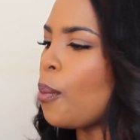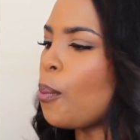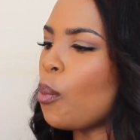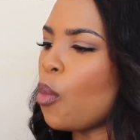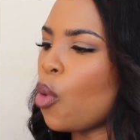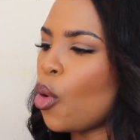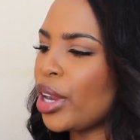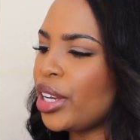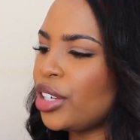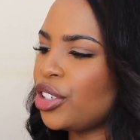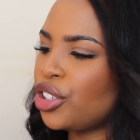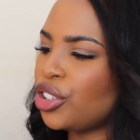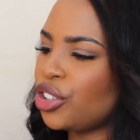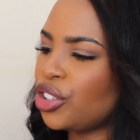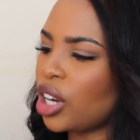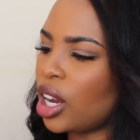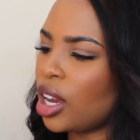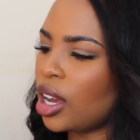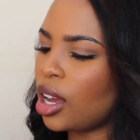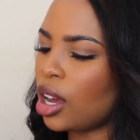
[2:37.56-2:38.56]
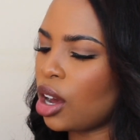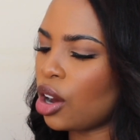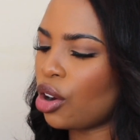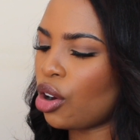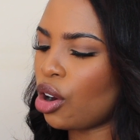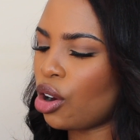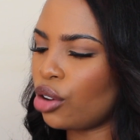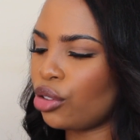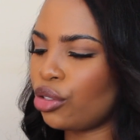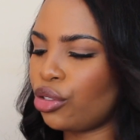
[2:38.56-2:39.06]
moisture
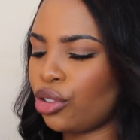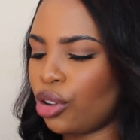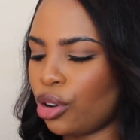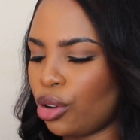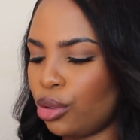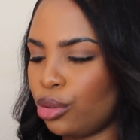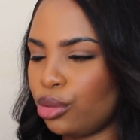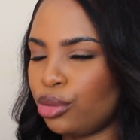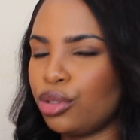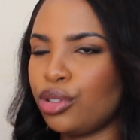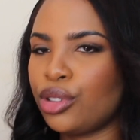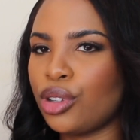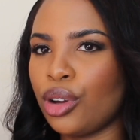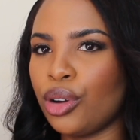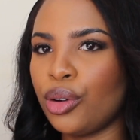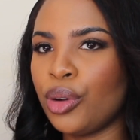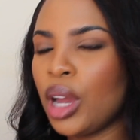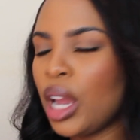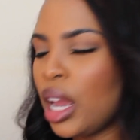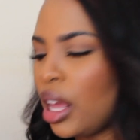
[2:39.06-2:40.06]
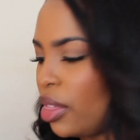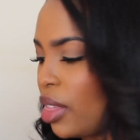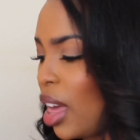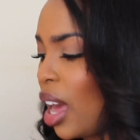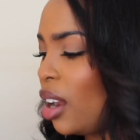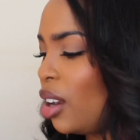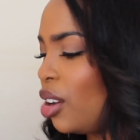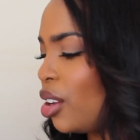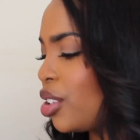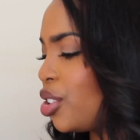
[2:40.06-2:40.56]
control. So
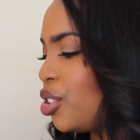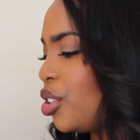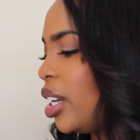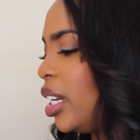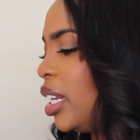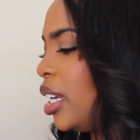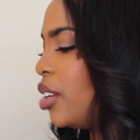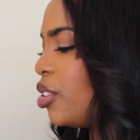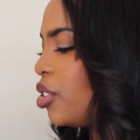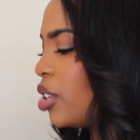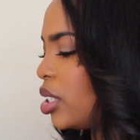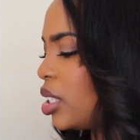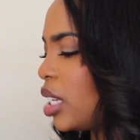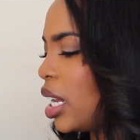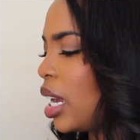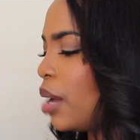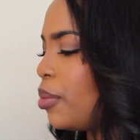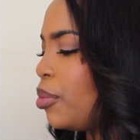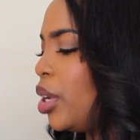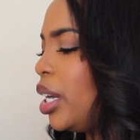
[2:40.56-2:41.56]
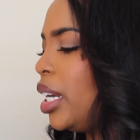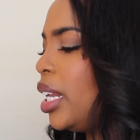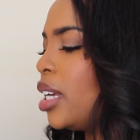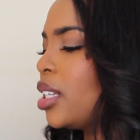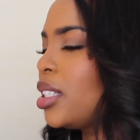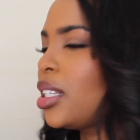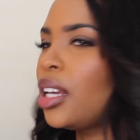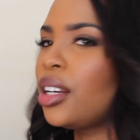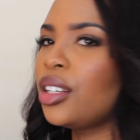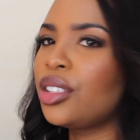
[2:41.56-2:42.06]
that looks really interesting. I'm really
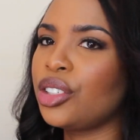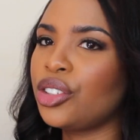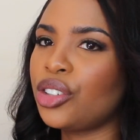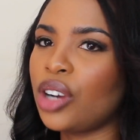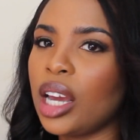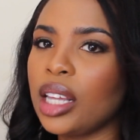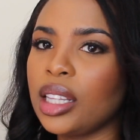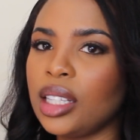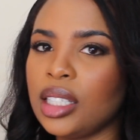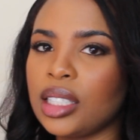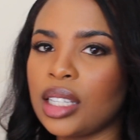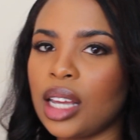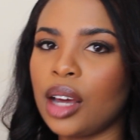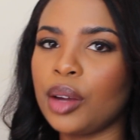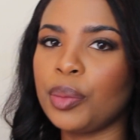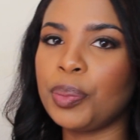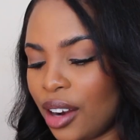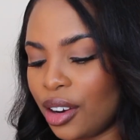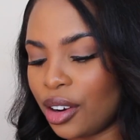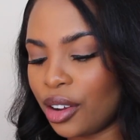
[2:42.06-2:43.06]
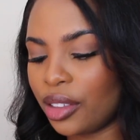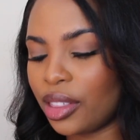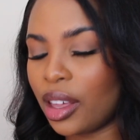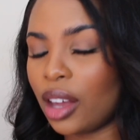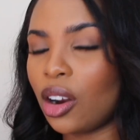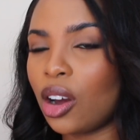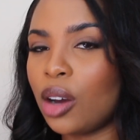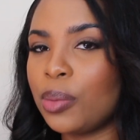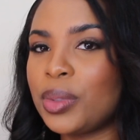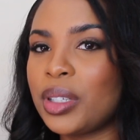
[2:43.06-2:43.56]
excited to try these out. I know
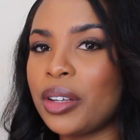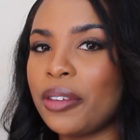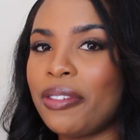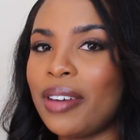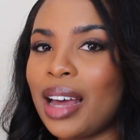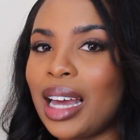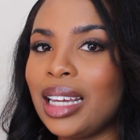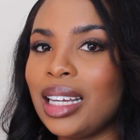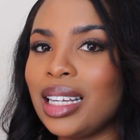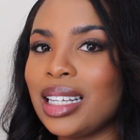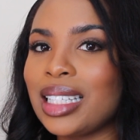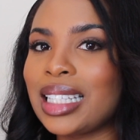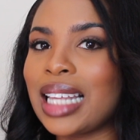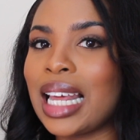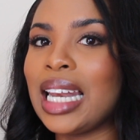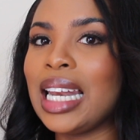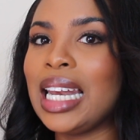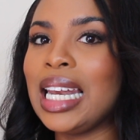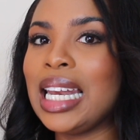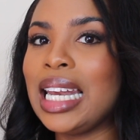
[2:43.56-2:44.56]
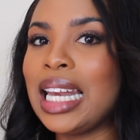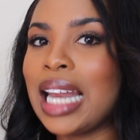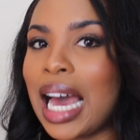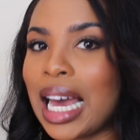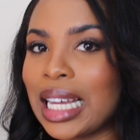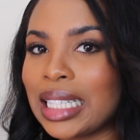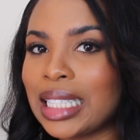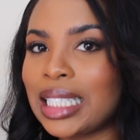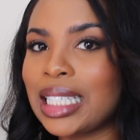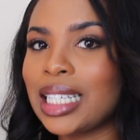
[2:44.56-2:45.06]
that OPTIPHI is
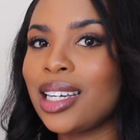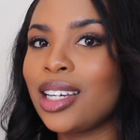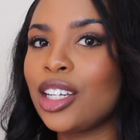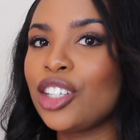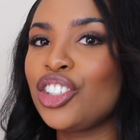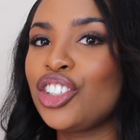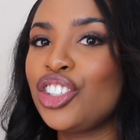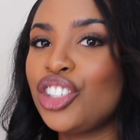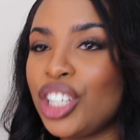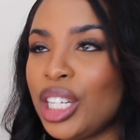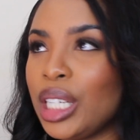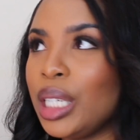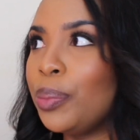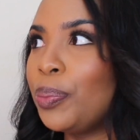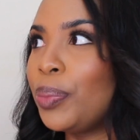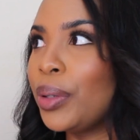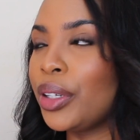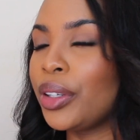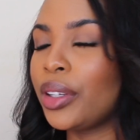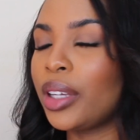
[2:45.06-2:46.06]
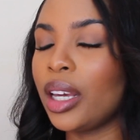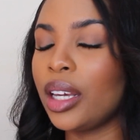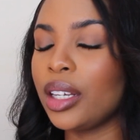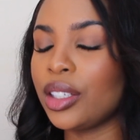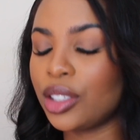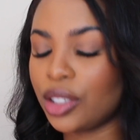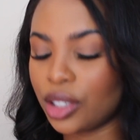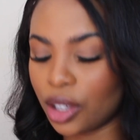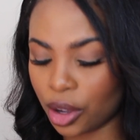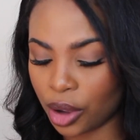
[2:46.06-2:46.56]
not cheap, okay,
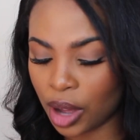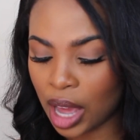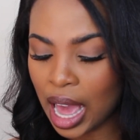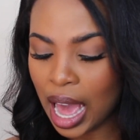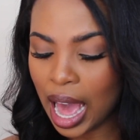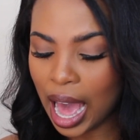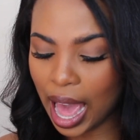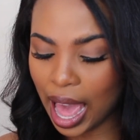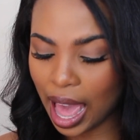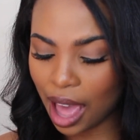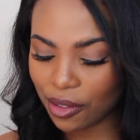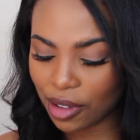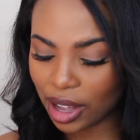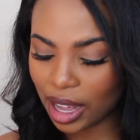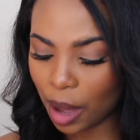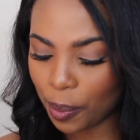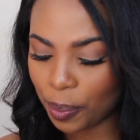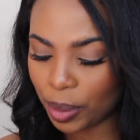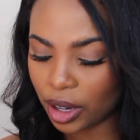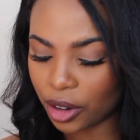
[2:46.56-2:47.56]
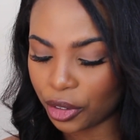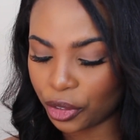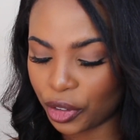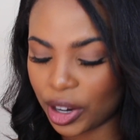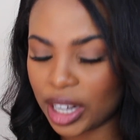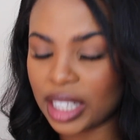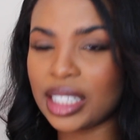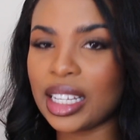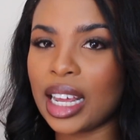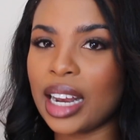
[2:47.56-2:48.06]
so I have a couple of
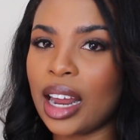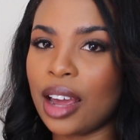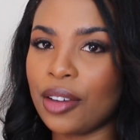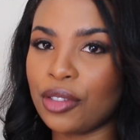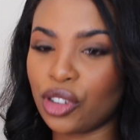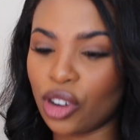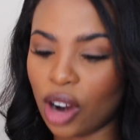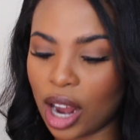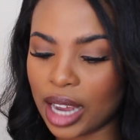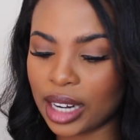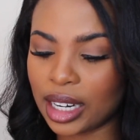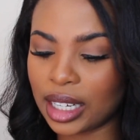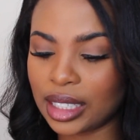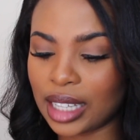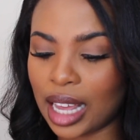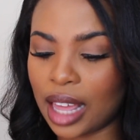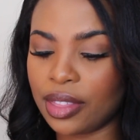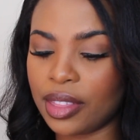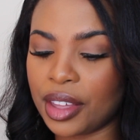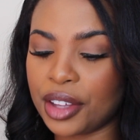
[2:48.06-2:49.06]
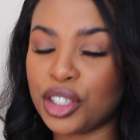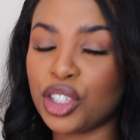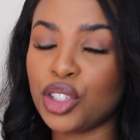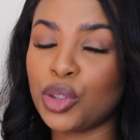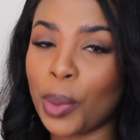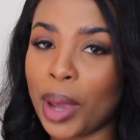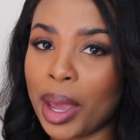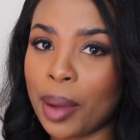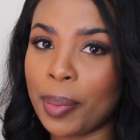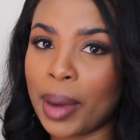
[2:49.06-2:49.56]
friends that have tried it and they
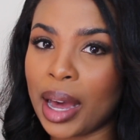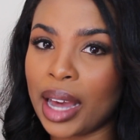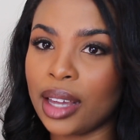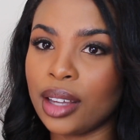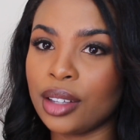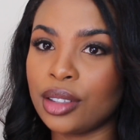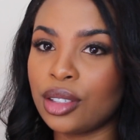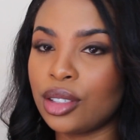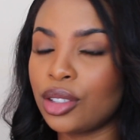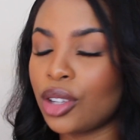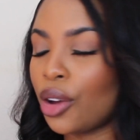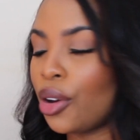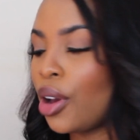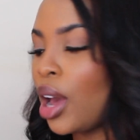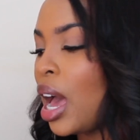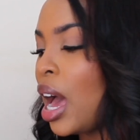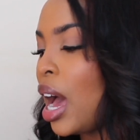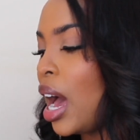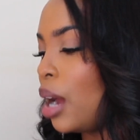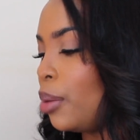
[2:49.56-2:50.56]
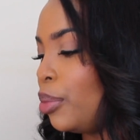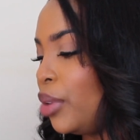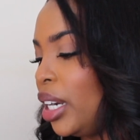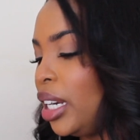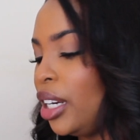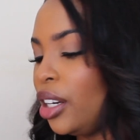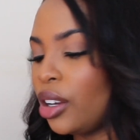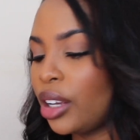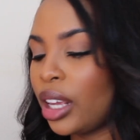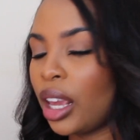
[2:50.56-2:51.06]
swear by it, so I'm
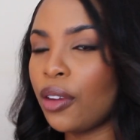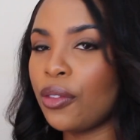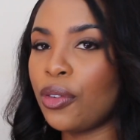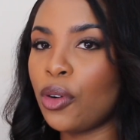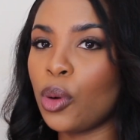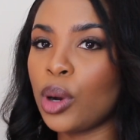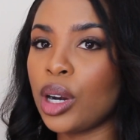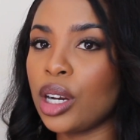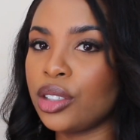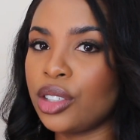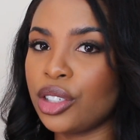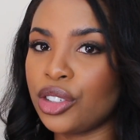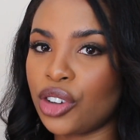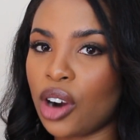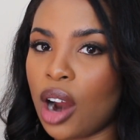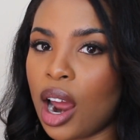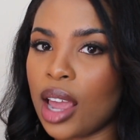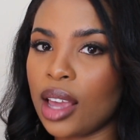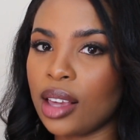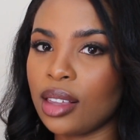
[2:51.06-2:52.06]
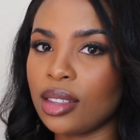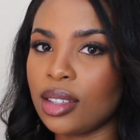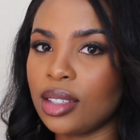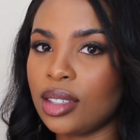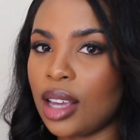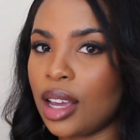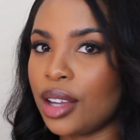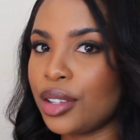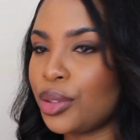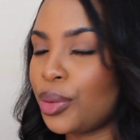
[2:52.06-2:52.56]
really looking forward to trying
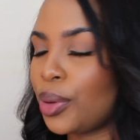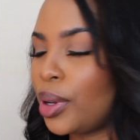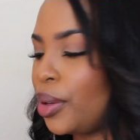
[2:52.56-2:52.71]
this as